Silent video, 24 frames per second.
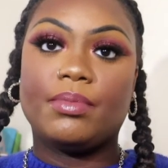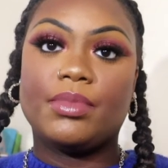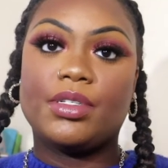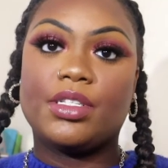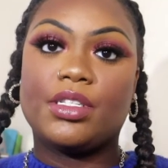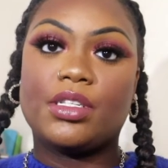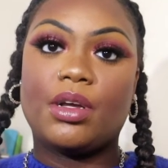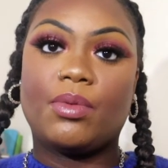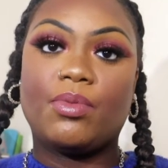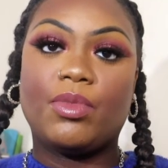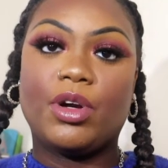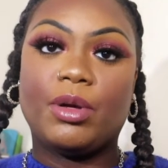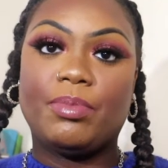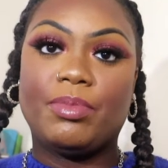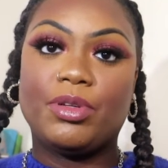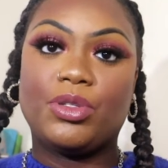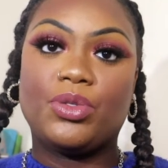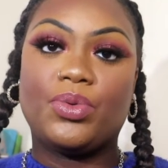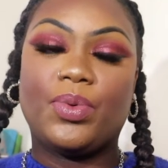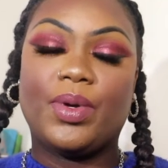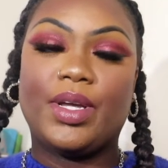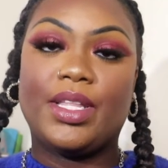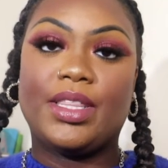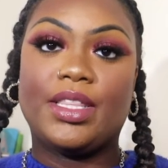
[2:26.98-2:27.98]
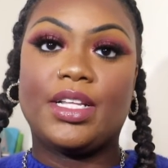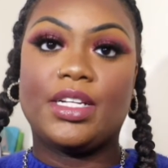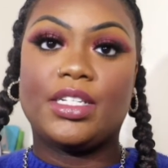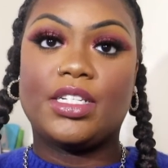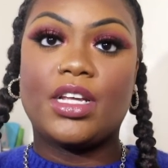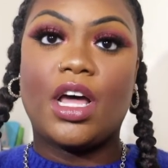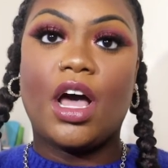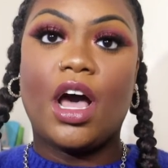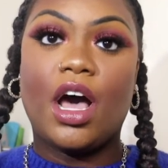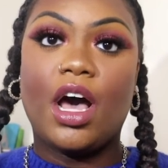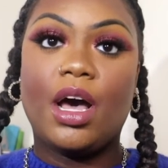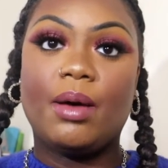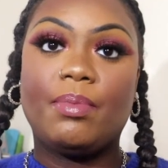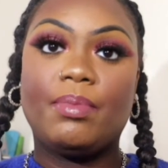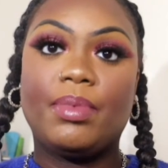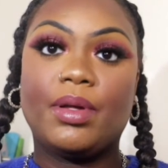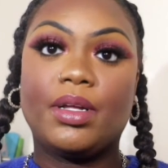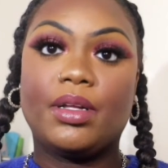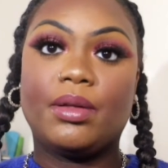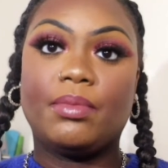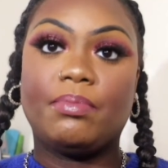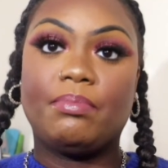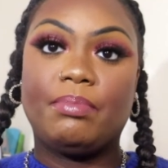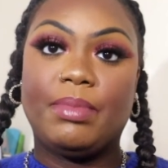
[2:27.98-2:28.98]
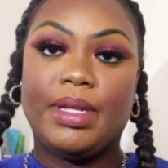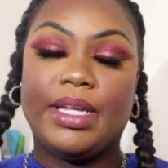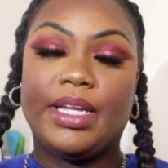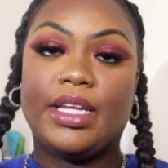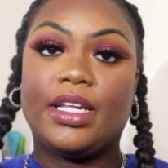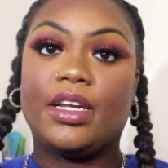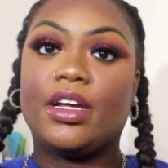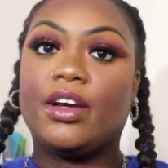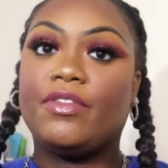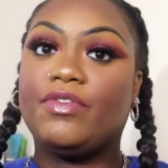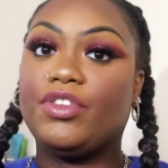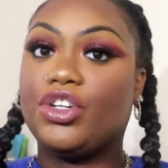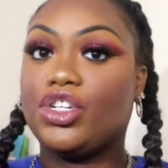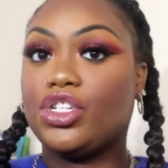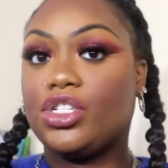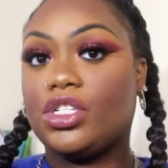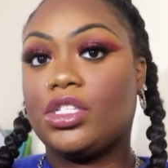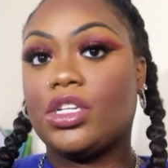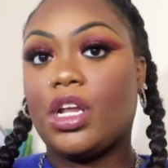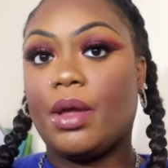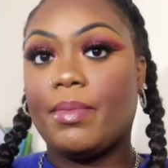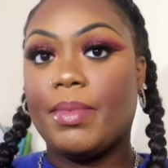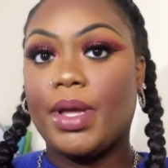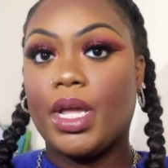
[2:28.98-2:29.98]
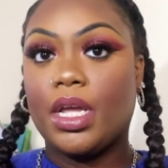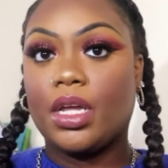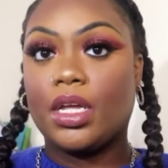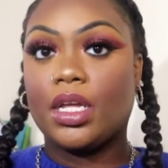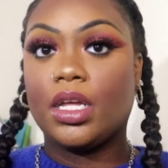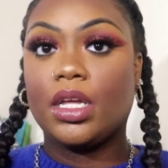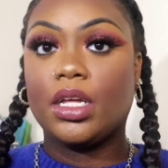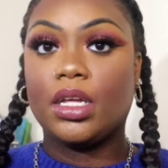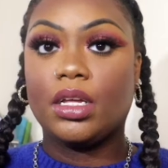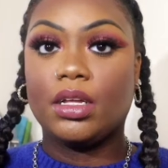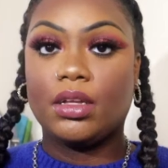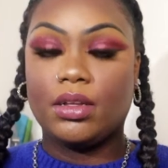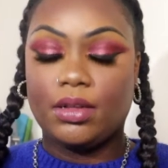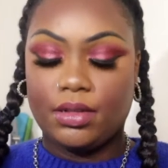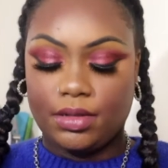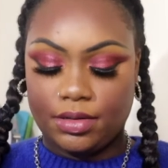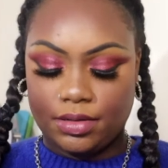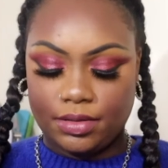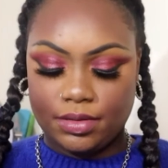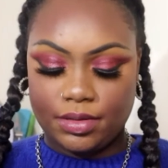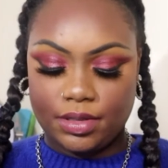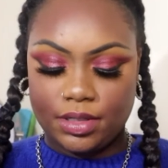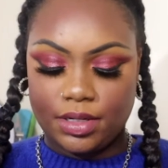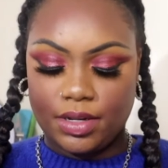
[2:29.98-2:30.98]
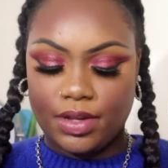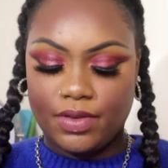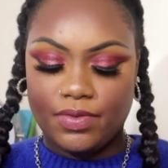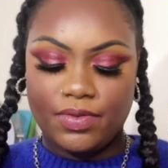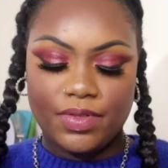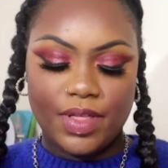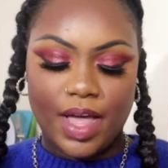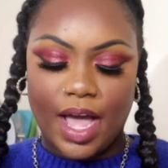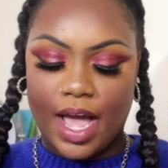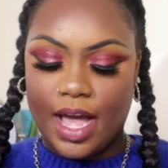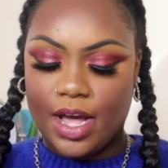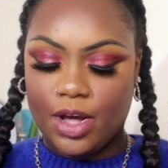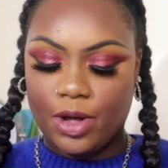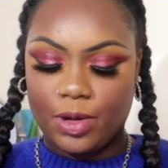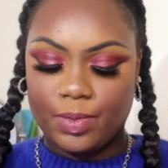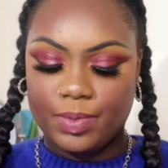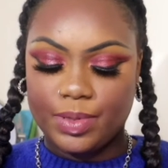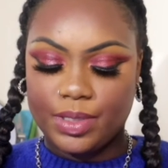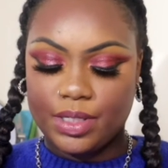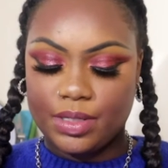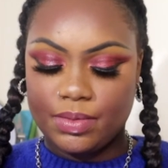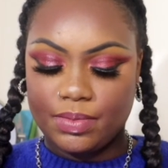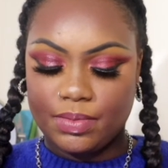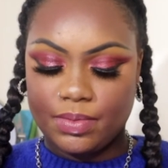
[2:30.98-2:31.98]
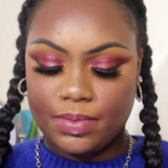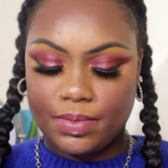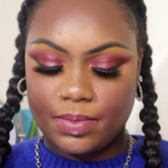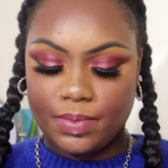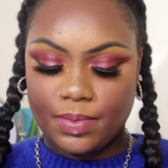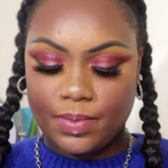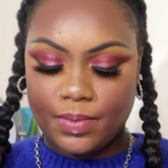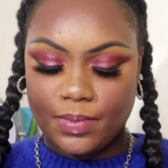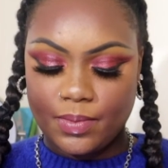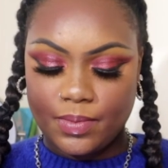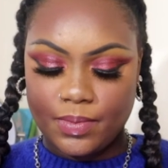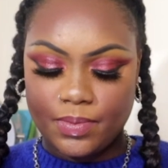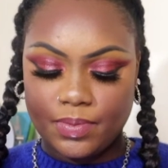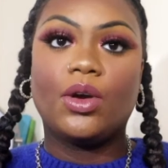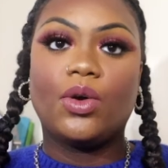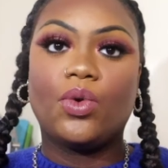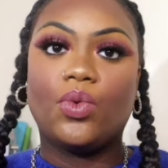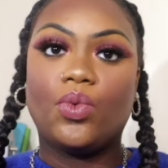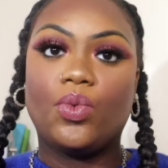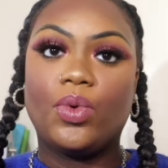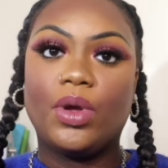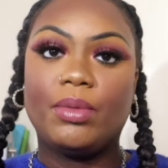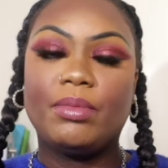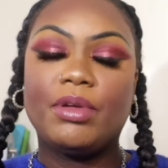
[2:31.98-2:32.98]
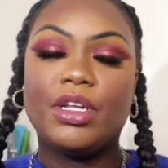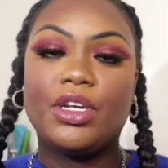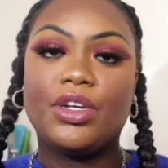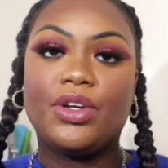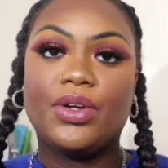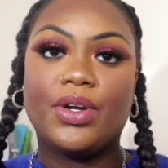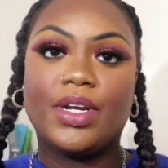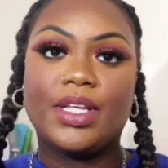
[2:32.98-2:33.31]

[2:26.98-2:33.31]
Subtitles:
somewhere between the top, mid of your stomach, if that helps. Women